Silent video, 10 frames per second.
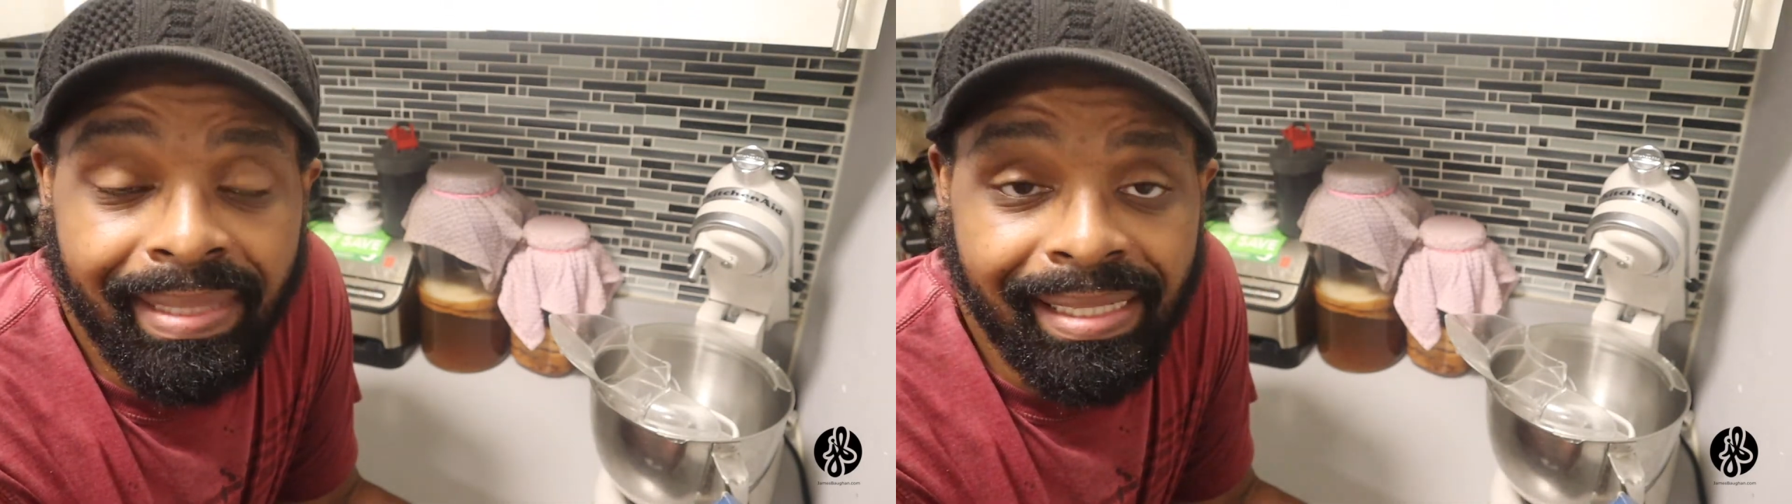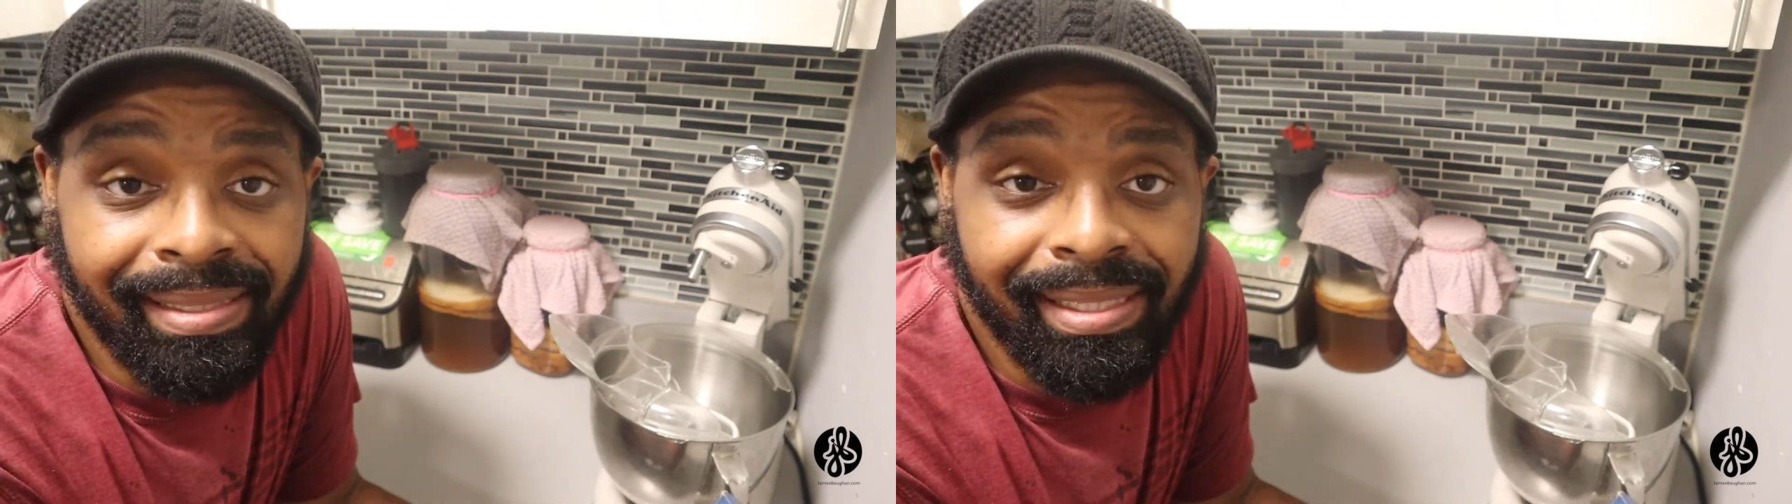
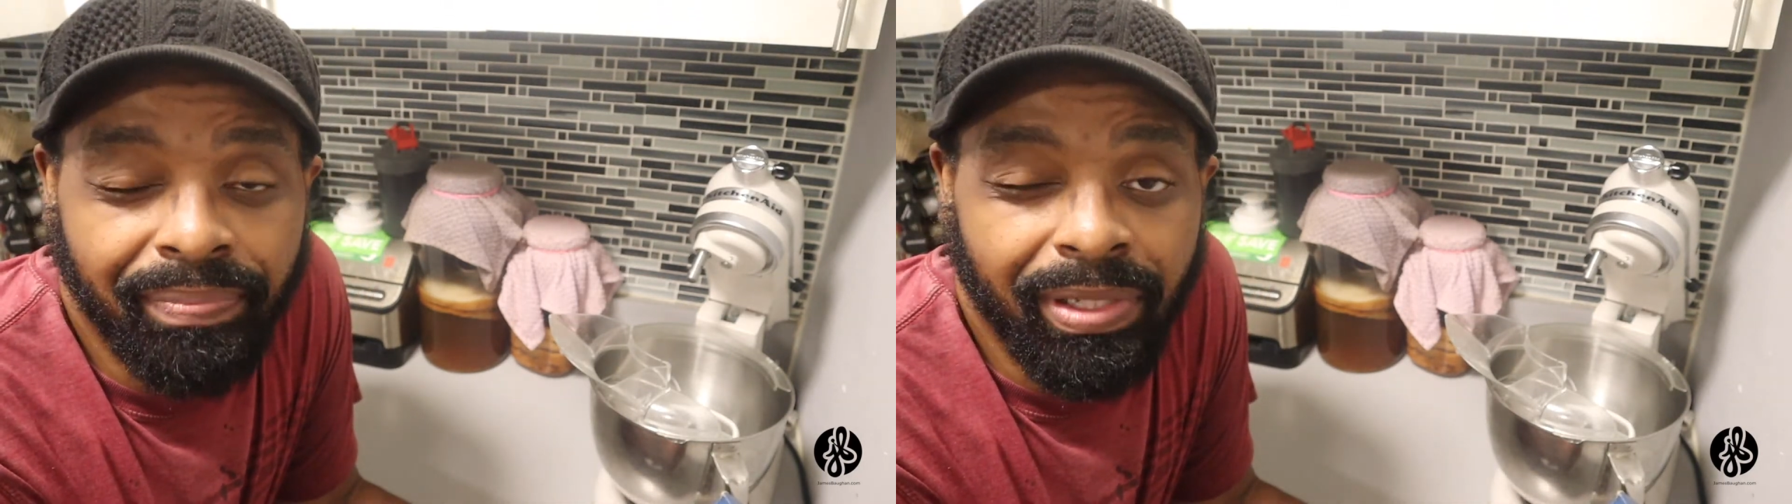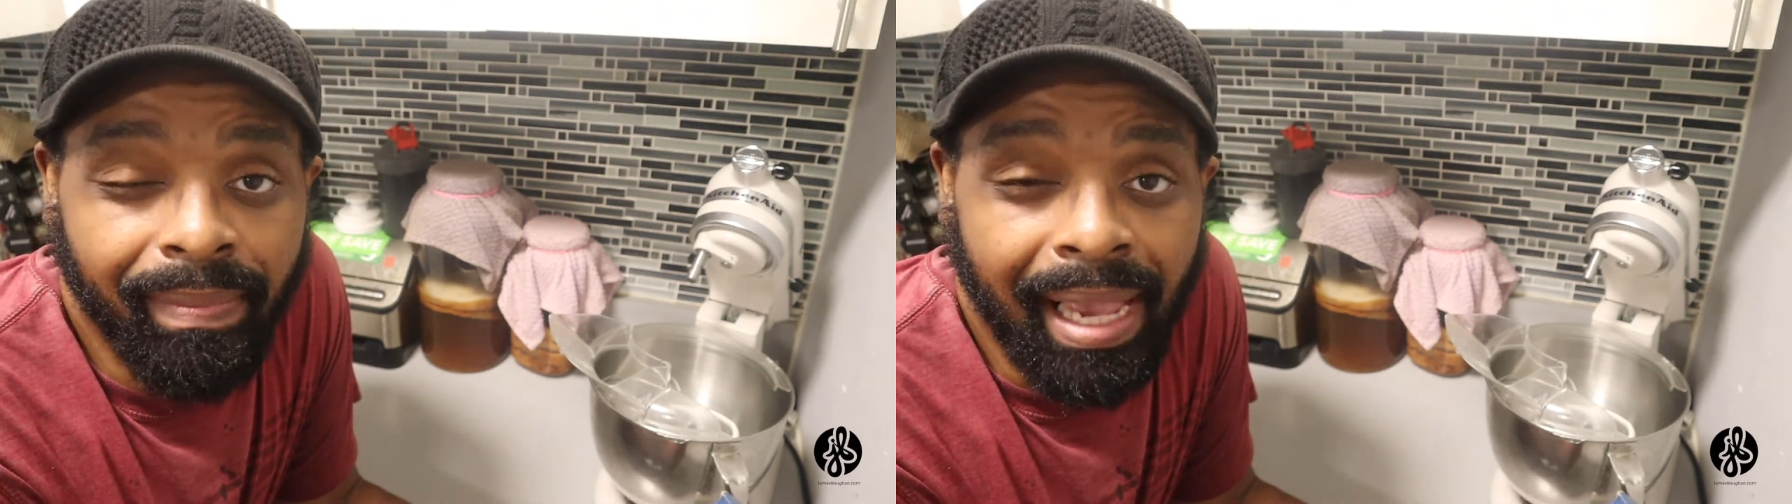eating
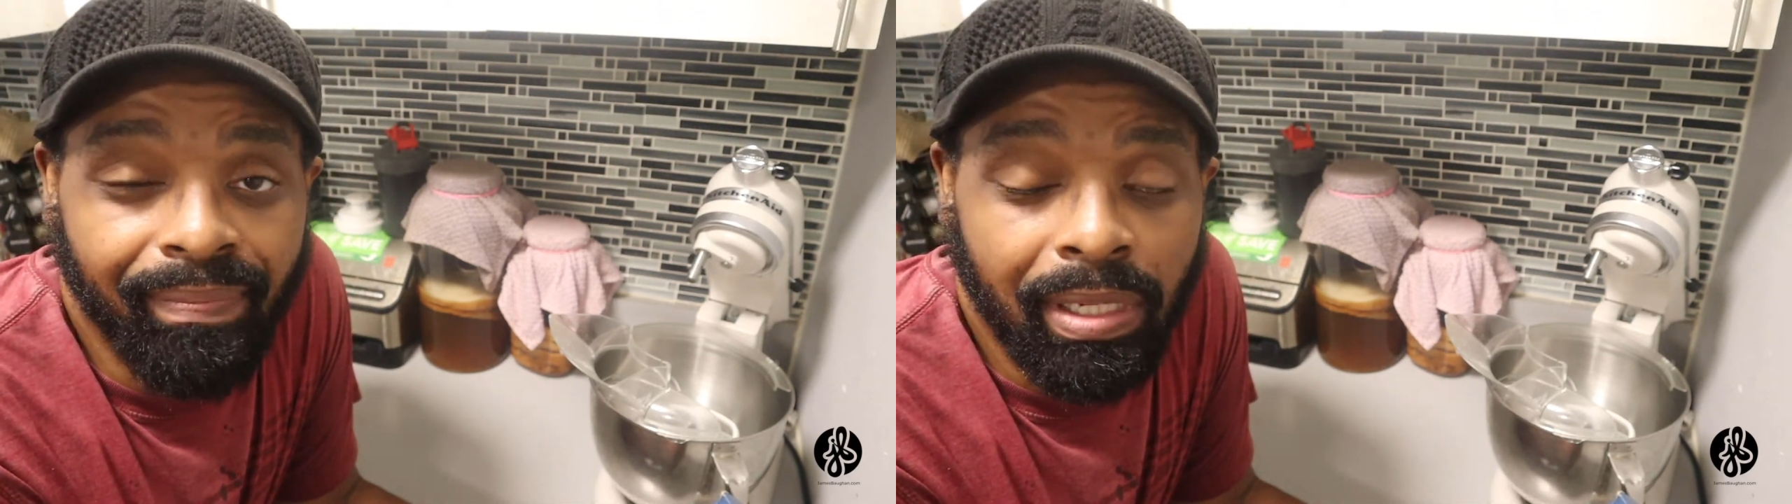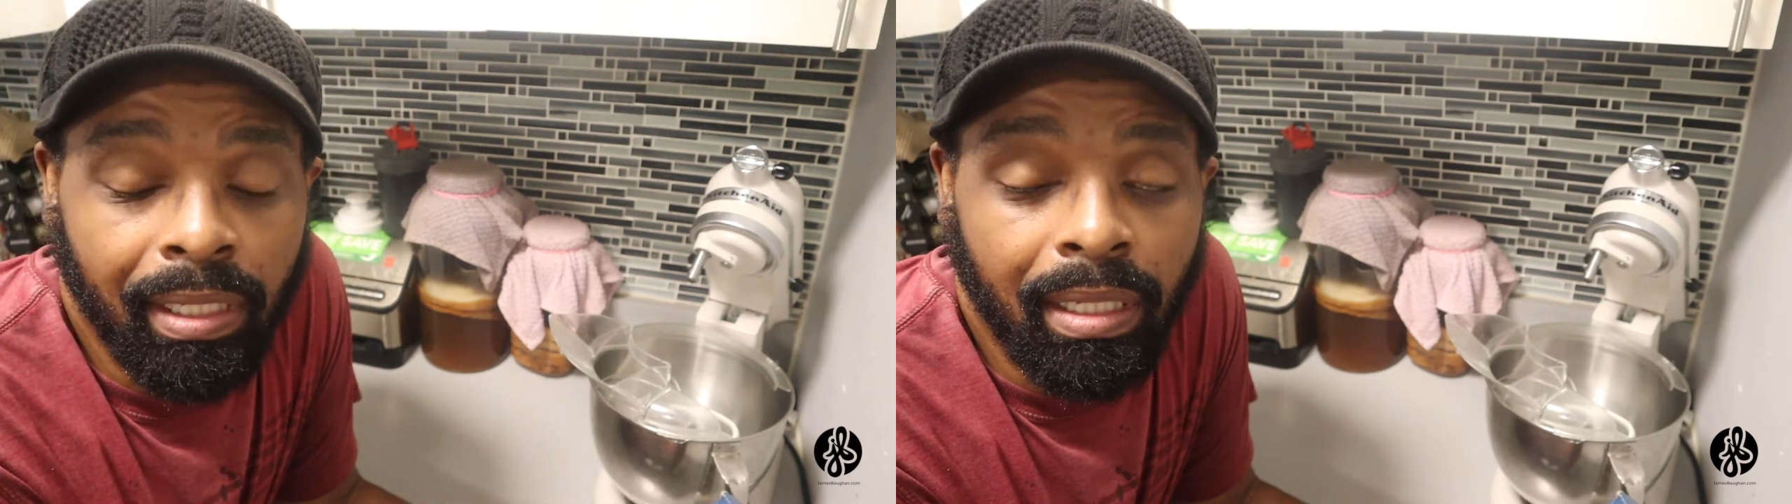something that might
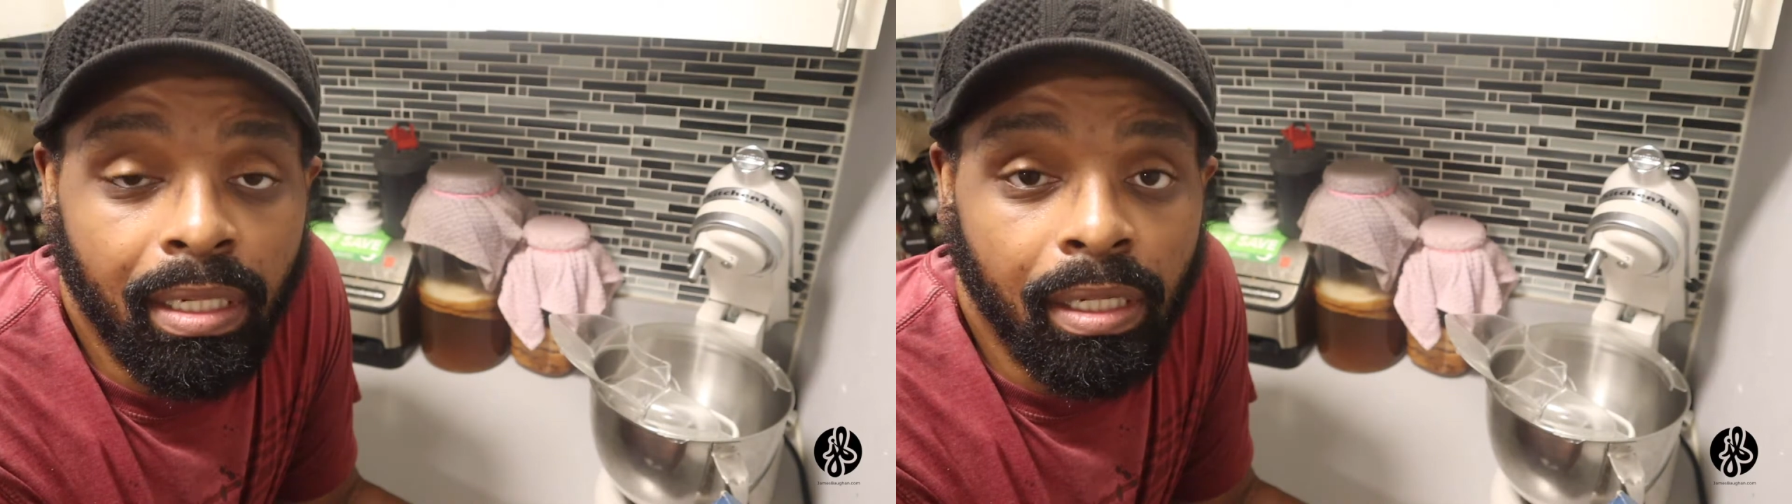be